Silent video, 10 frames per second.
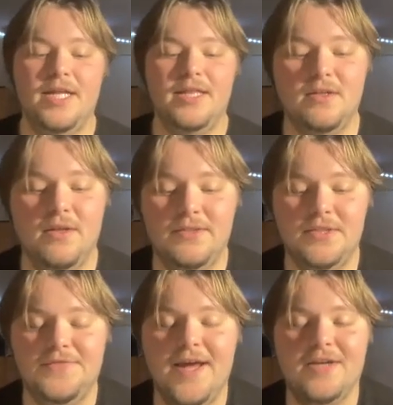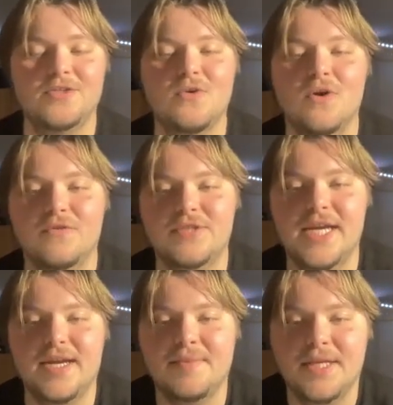got the closest final score for
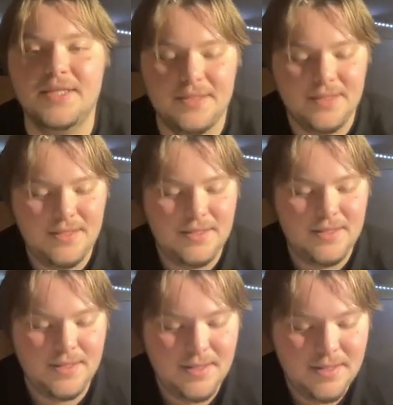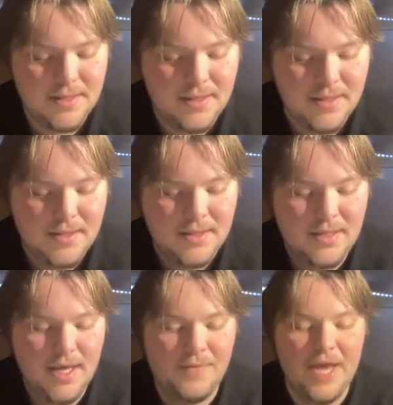second place.
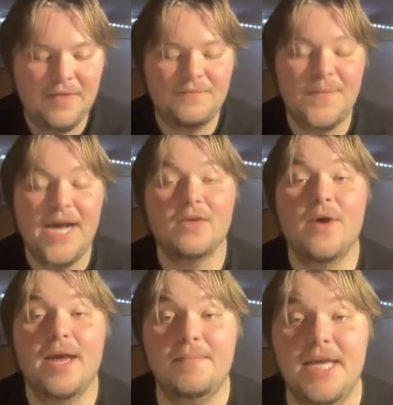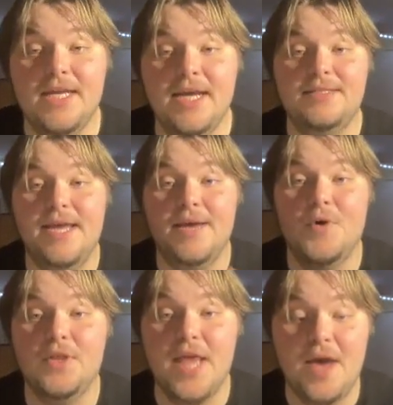And we have, by the way, me and Isaiah
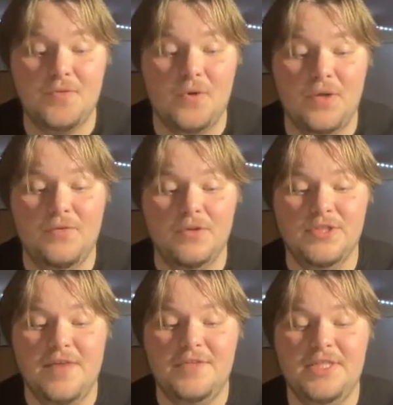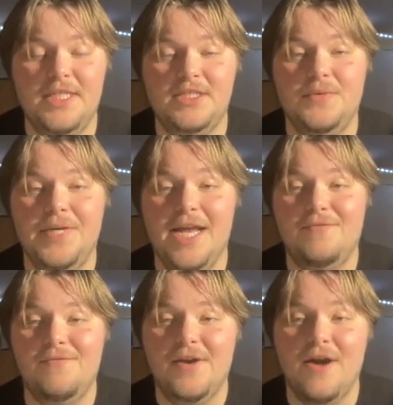both have 24 17, so we got to
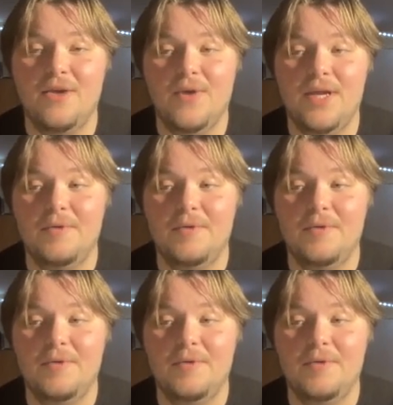figure out a way